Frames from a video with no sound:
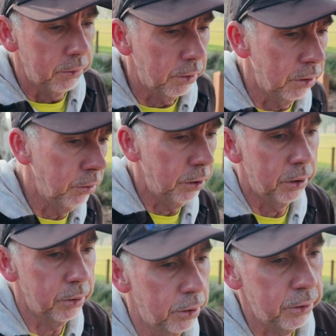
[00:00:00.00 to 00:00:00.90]
So
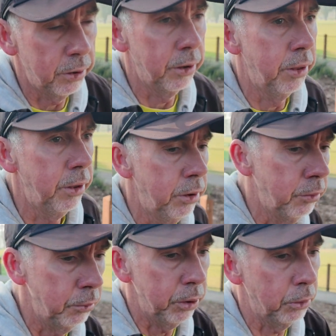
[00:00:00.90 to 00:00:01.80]

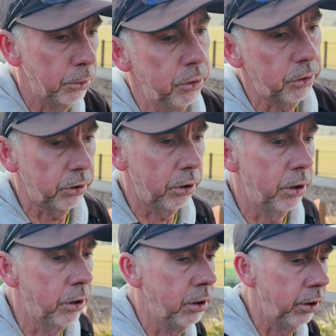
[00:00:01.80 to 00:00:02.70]
Melbourne's
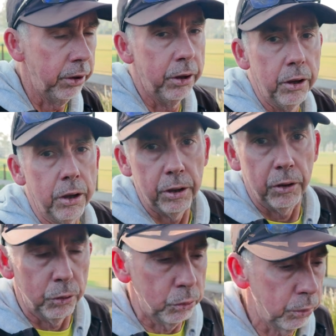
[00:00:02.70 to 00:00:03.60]

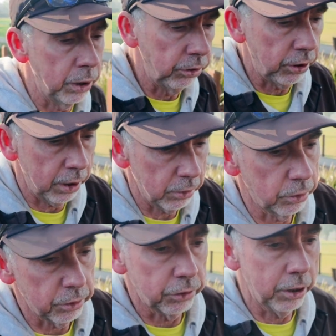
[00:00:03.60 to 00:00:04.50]
always had a
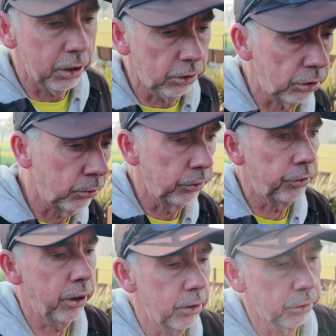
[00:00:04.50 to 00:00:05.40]
lot of tennis, and we've
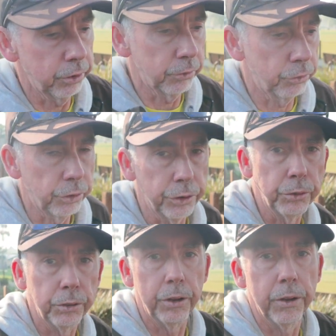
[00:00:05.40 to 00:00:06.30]
had a lot of really
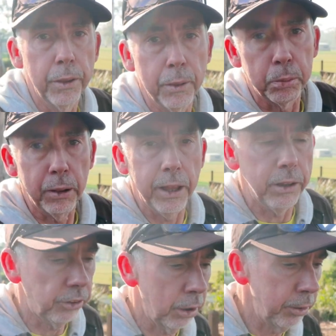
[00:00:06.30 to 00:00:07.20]
good
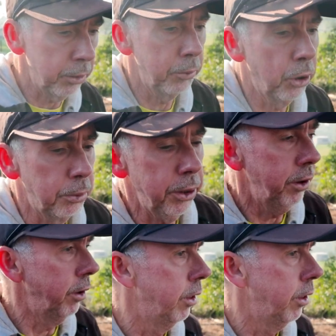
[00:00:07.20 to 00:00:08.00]
players come out of Melbourne